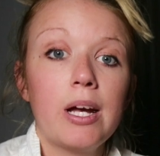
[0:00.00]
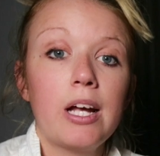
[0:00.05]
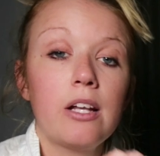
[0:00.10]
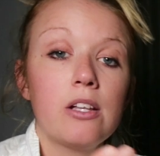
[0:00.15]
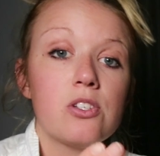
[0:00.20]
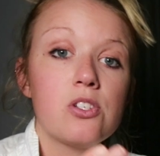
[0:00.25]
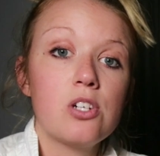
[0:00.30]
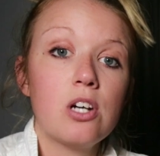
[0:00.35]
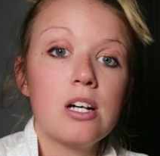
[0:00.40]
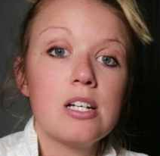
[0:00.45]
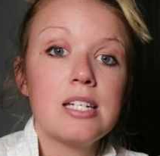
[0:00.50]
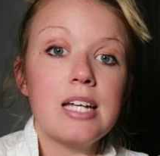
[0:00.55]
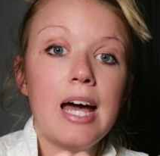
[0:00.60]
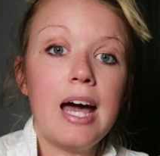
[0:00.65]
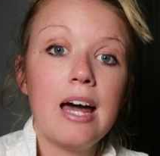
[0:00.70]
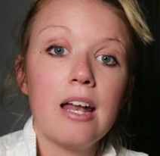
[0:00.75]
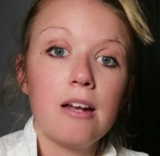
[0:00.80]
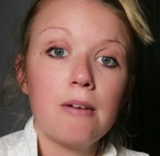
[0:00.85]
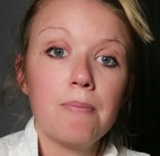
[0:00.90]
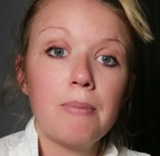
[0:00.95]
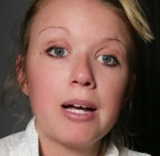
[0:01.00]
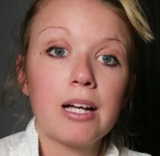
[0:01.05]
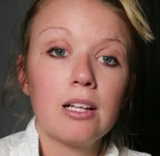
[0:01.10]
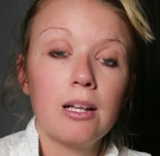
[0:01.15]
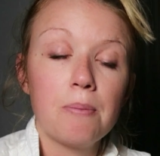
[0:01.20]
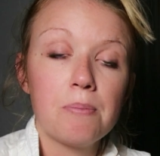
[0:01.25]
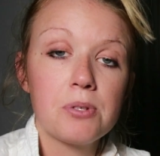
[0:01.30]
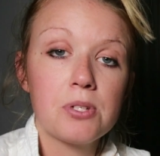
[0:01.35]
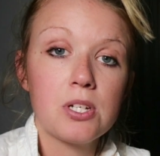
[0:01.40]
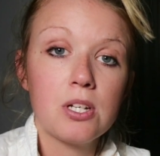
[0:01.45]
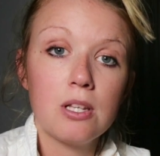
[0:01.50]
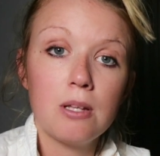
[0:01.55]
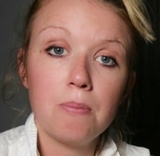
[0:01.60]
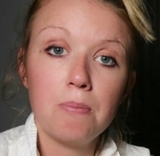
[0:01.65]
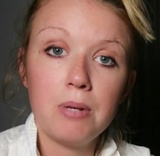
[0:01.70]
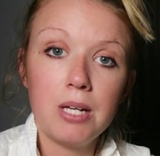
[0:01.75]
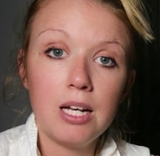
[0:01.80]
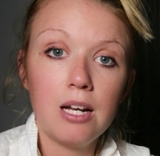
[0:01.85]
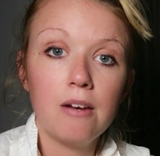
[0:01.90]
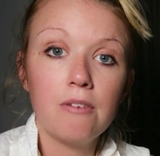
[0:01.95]
I could start to edit my clips to the
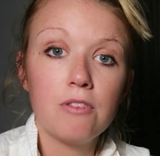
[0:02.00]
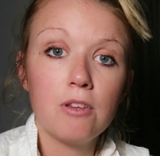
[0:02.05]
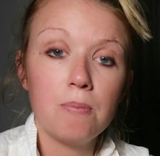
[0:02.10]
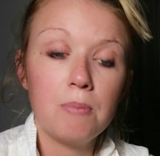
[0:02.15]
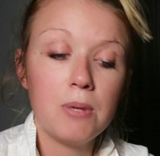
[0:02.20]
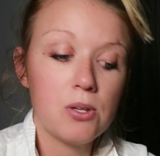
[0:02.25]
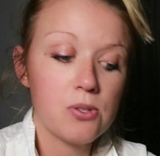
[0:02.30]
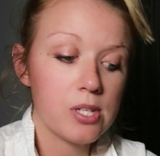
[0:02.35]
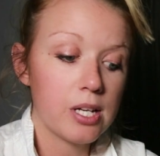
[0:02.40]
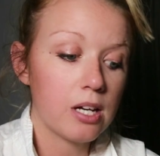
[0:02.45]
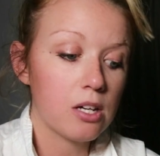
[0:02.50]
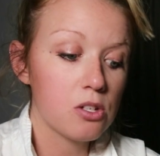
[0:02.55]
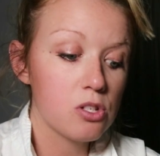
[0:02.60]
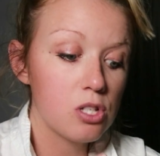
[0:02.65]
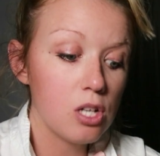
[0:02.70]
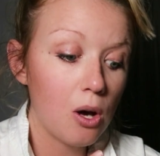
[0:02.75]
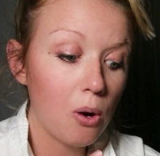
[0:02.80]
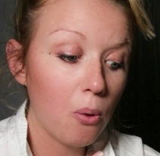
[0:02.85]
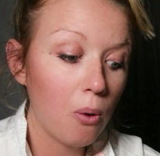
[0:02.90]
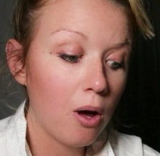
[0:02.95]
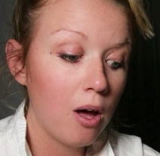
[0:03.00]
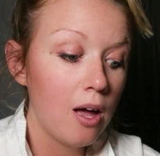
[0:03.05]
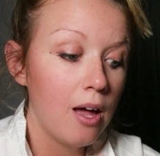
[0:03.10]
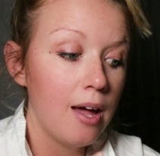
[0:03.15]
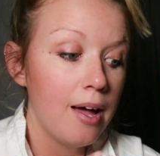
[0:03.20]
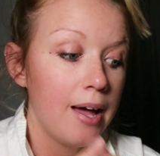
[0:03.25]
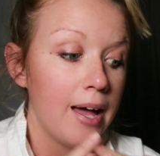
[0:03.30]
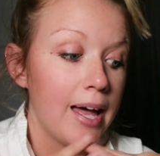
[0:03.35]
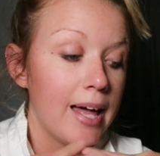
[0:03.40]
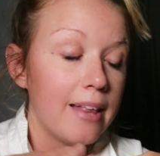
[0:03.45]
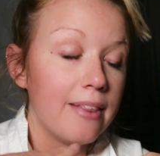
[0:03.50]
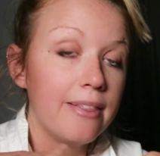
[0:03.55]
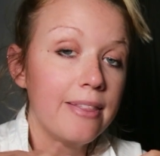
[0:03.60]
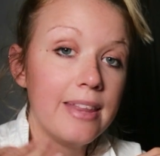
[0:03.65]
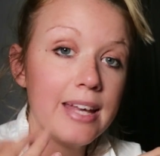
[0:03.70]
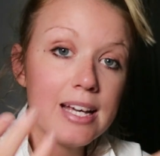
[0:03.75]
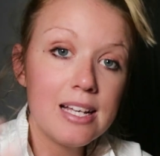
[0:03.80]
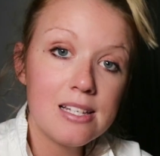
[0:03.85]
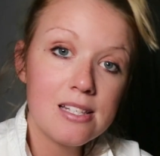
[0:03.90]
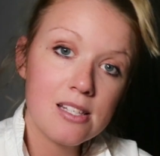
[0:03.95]
beat of the music. So
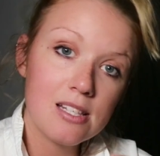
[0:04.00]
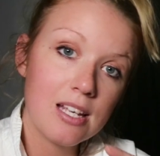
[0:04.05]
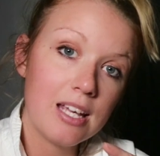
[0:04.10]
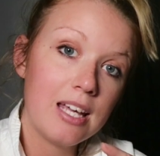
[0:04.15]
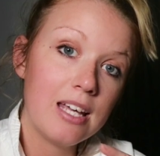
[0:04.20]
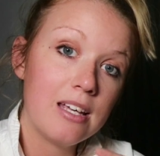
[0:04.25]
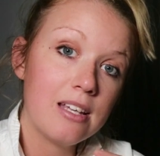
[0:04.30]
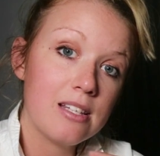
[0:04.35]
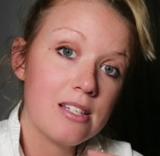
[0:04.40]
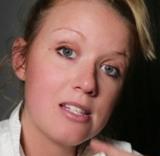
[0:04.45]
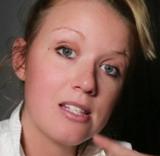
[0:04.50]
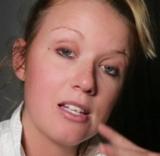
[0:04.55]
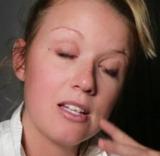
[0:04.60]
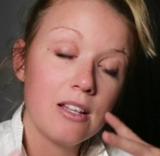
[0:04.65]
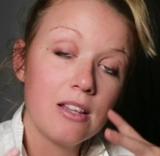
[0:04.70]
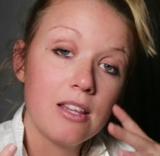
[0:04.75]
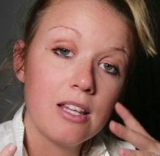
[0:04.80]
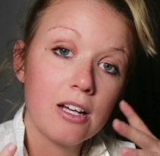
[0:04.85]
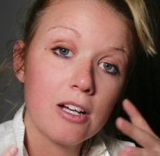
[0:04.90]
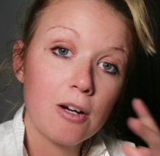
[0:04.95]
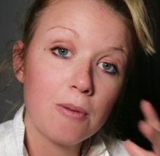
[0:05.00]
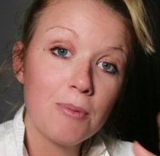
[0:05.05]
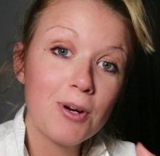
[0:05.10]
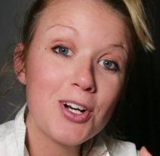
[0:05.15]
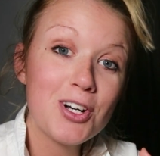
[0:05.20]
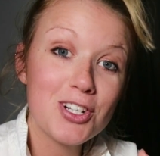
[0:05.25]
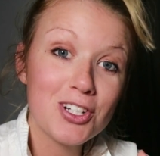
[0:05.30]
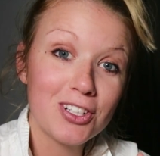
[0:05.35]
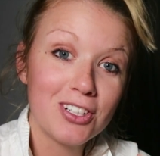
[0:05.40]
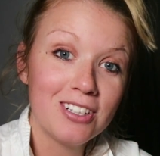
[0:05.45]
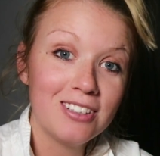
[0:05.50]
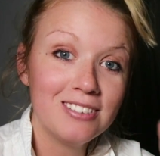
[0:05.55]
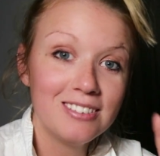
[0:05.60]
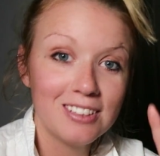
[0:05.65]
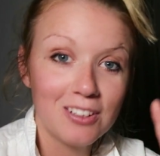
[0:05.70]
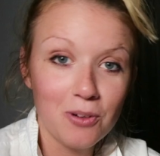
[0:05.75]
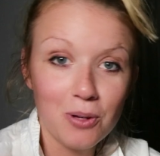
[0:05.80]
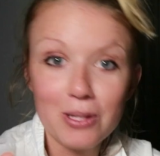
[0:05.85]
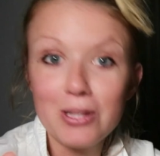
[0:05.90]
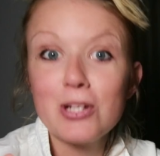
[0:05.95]
this is the commercial,
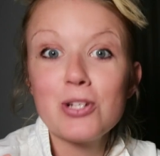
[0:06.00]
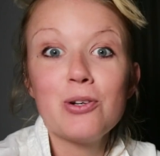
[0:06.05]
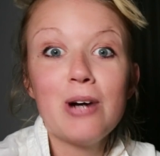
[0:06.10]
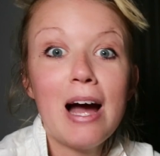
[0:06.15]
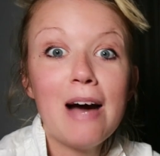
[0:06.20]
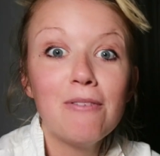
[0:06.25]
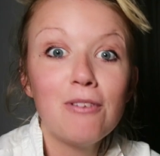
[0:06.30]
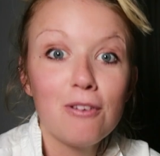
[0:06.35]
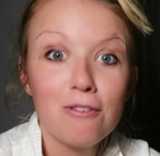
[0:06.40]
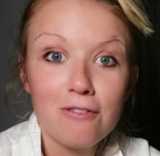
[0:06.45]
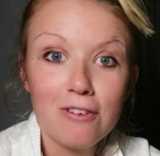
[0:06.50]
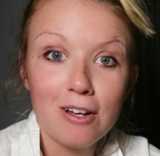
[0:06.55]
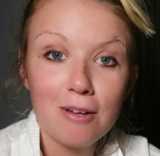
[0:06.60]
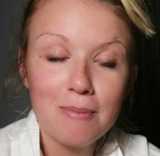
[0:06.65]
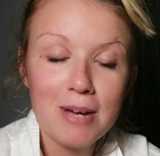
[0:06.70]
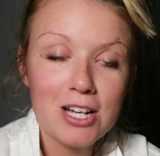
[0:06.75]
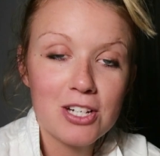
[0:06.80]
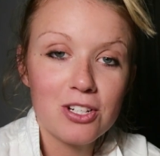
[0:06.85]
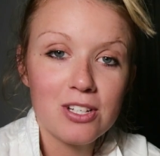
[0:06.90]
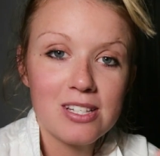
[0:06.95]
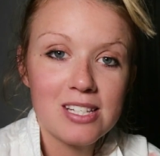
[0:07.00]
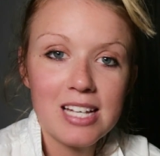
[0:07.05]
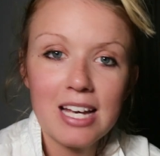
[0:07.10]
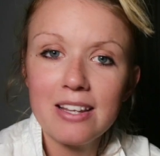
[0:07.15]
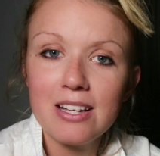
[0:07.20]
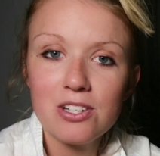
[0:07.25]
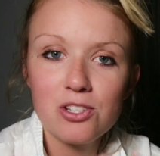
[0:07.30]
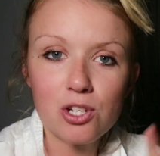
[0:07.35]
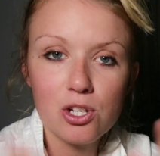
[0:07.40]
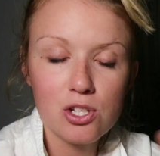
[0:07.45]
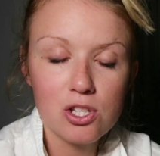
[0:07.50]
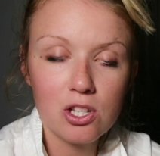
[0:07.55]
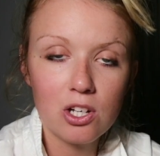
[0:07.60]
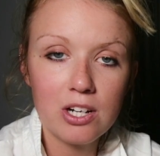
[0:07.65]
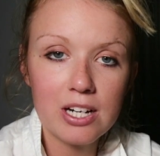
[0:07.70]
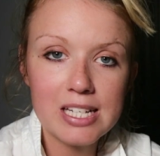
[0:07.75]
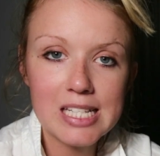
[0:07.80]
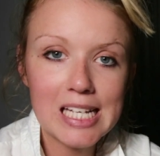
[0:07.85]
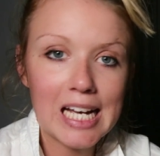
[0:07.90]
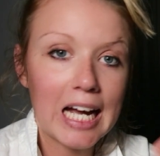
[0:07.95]
or the travel film, I should say, that's just
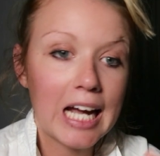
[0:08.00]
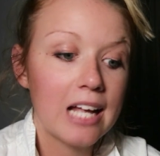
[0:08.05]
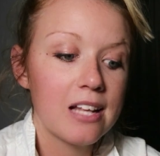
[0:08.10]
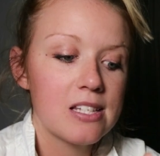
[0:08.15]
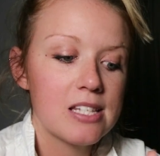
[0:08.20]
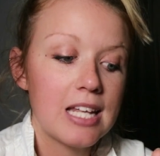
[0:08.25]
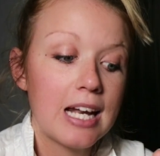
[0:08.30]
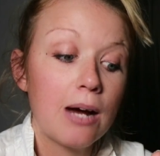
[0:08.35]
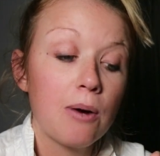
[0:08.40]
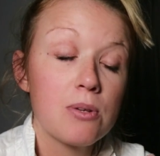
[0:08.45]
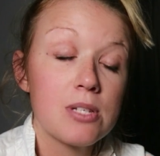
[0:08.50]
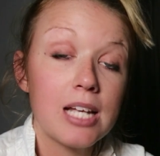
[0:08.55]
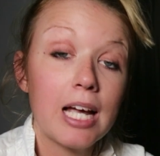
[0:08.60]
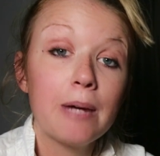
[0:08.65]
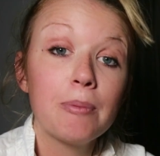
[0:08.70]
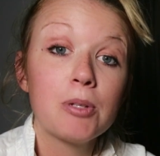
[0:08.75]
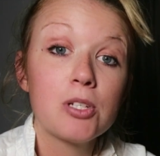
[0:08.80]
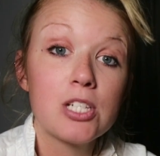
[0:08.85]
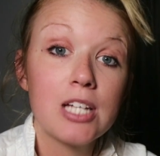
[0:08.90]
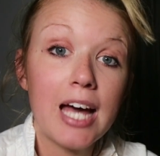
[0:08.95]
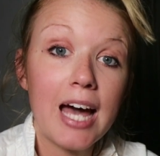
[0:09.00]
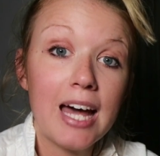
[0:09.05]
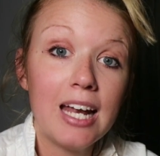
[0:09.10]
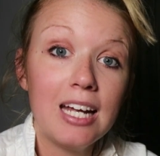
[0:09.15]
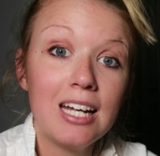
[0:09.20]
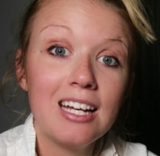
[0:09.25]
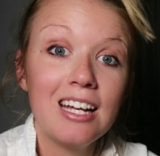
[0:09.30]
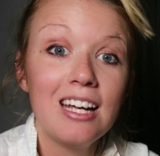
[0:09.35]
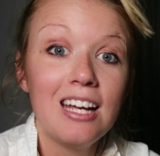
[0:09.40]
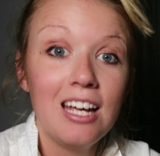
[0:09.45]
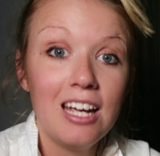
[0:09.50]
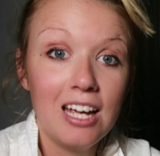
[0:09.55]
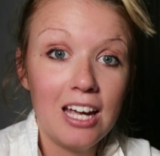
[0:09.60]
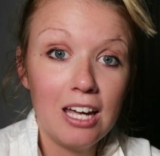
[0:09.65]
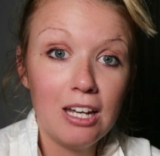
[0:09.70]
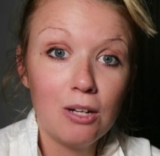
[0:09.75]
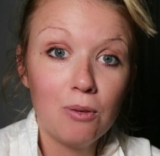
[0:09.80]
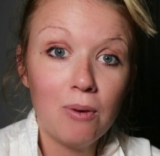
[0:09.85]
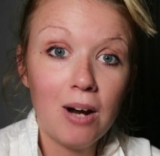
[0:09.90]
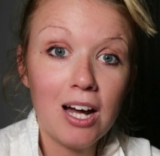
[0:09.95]
30 seconds that I was able to edit
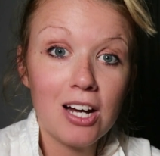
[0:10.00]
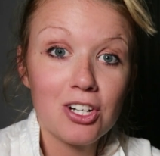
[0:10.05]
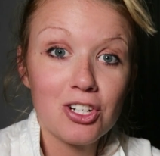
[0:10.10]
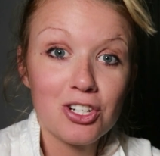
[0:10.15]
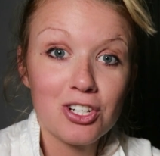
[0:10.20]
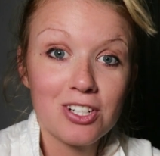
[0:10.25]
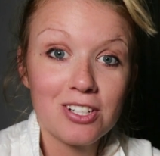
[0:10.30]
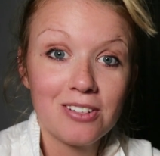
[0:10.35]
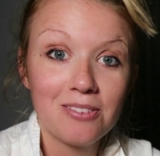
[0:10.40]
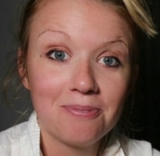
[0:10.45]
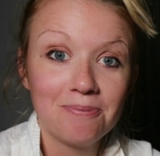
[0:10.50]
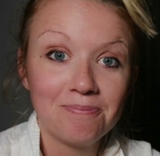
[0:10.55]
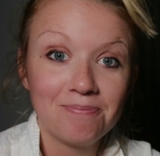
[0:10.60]
in Rush.